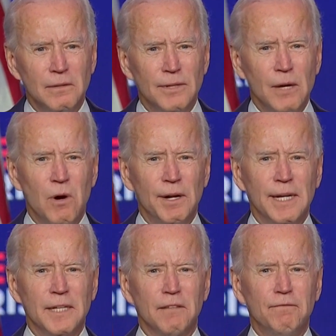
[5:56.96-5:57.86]
they want to
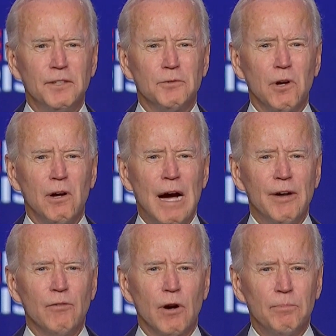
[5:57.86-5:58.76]
get the vitriol out
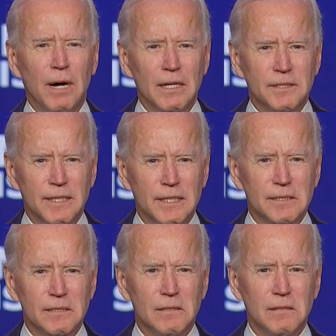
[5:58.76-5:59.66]
of our
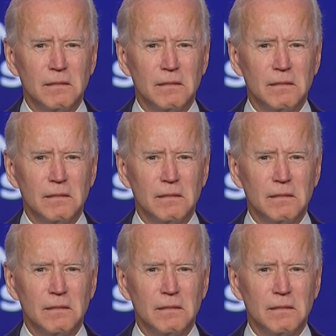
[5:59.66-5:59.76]
politics.